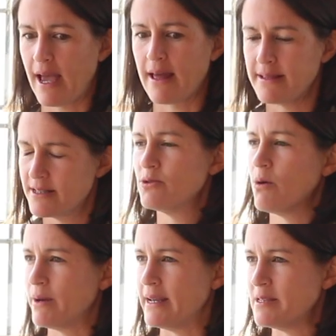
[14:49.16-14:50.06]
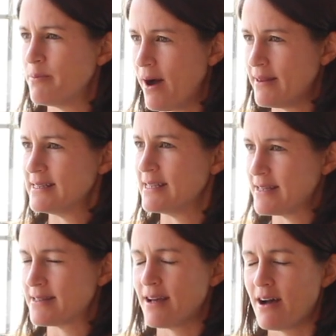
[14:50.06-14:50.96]
okay, this is what we need to buy,
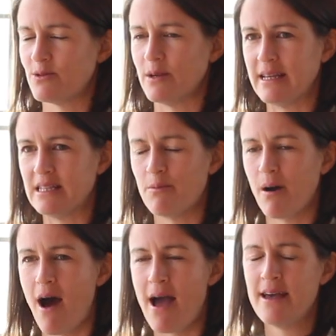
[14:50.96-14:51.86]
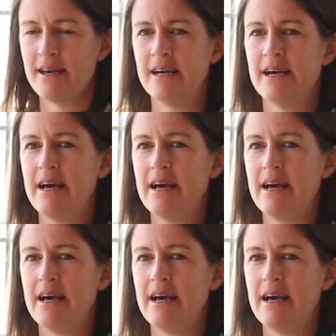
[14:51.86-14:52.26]
this is the size we need to buy,